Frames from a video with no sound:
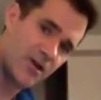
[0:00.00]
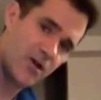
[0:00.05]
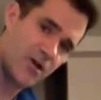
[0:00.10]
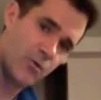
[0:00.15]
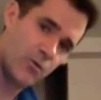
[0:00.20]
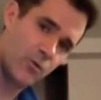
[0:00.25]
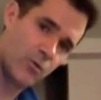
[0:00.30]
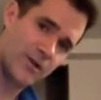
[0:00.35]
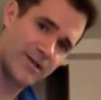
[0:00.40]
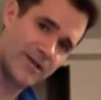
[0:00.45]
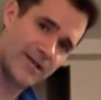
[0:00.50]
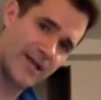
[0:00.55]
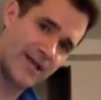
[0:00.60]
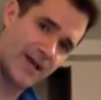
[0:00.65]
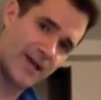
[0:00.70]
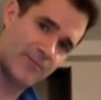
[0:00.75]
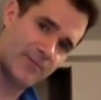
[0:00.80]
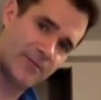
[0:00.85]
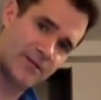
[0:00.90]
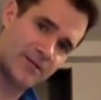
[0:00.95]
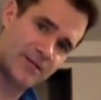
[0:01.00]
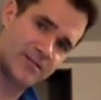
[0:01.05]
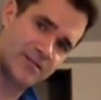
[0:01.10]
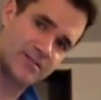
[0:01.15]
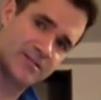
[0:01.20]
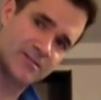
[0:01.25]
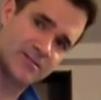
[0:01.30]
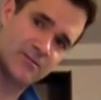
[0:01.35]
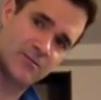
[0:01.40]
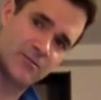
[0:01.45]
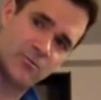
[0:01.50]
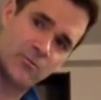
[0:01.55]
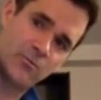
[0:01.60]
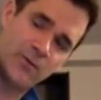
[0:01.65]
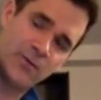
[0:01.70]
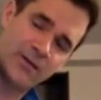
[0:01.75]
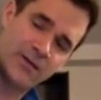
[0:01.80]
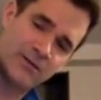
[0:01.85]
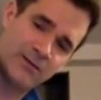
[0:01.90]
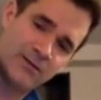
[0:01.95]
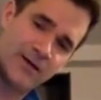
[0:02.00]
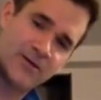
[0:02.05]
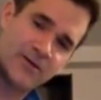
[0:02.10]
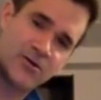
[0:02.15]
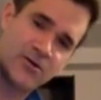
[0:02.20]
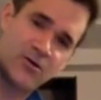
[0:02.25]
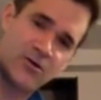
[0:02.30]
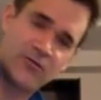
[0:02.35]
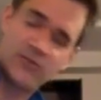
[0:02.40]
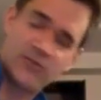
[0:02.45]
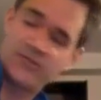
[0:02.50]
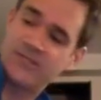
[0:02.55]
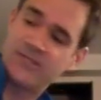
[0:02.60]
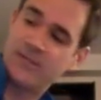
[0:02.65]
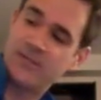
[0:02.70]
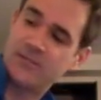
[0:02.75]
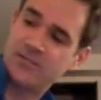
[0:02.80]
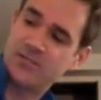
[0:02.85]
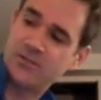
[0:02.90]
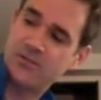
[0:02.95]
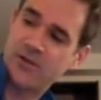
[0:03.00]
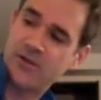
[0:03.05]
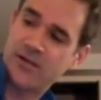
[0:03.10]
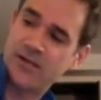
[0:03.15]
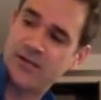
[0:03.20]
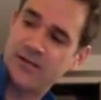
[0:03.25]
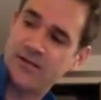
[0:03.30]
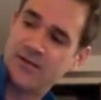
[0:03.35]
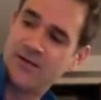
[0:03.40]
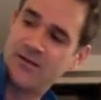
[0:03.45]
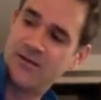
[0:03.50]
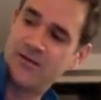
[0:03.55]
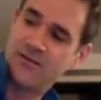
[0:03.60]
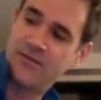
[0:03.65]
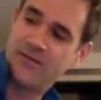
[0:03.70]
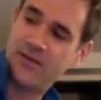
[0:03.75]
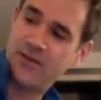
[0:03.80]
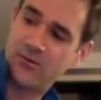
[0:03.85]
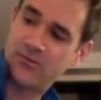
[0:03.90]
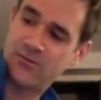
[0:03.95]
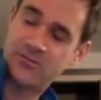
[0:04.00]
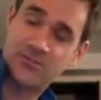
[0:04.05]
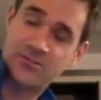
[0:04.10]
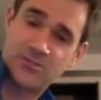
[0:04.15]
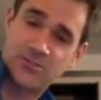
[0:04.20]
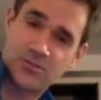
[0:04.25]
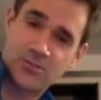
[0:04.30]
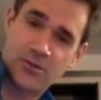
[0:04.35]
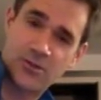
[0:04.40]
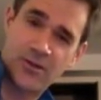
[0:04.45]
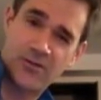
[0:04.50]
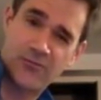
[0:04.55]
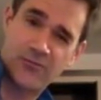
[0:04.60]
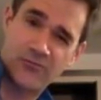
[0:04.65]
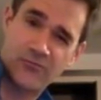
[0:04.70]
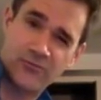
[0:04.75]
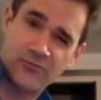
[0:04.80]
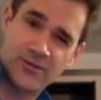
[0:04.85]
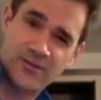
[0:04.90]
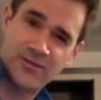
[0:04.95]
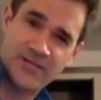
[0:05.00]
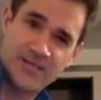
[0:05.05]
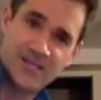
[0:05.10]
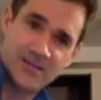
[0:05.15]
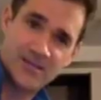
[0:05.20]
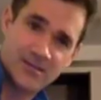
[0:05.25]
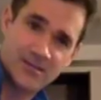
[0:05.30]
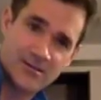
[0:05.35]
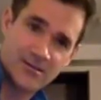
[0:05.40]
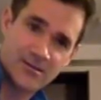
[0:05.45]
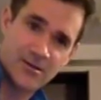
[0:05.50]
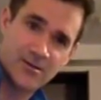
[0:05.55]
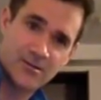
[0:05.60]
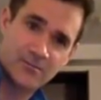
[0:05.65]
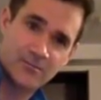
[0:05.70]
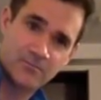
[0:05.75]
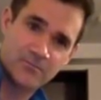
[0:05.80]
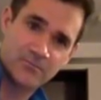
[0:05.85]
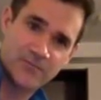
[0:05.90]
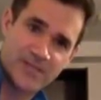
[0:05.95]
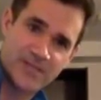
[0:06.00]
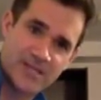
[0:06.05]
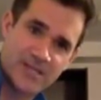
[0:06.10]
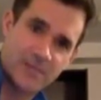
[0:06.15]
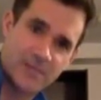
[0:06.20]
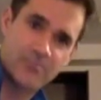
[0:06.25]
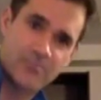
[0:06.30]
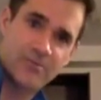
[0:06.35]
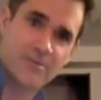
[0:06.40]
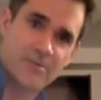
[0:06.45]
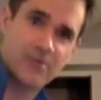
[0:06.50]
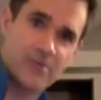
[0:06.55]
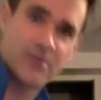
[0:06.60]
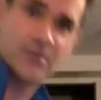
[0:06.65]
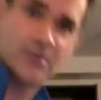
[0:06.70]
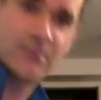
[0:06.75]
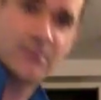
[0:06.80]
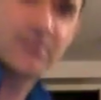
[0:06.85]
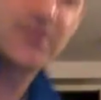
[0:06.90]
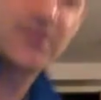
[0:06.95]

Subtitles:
what can happen is when a lot of golfers demonstrate it, they'll try to really keep, here I'll